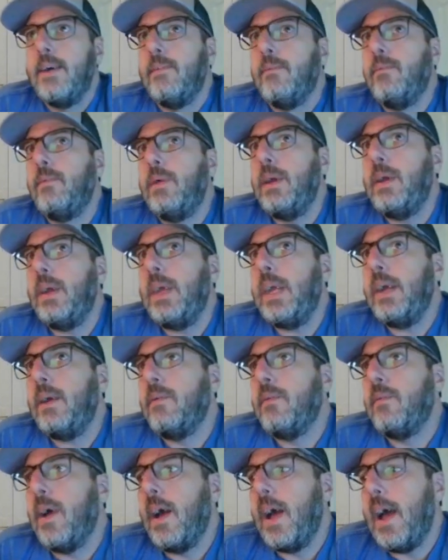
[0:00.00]

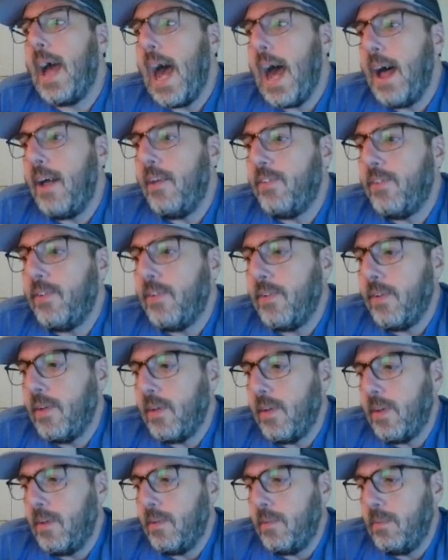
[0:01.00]
we as
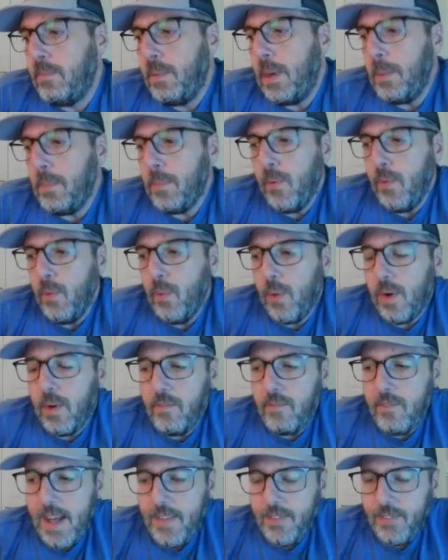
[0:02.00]
people who are
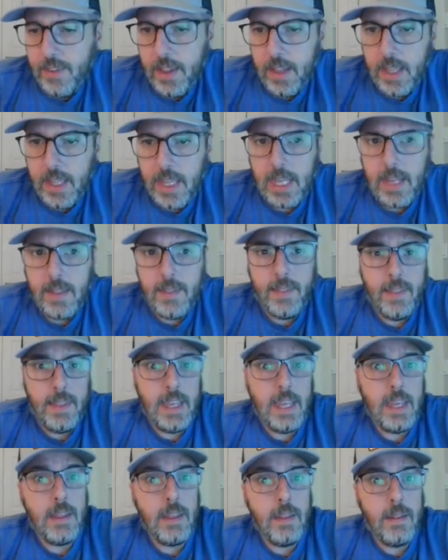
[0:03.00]
invested in
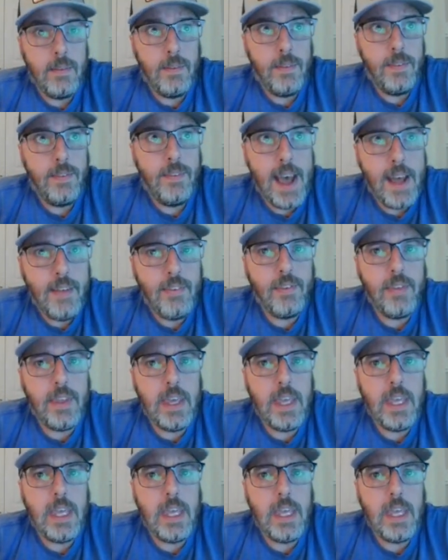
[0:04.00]
the TSLY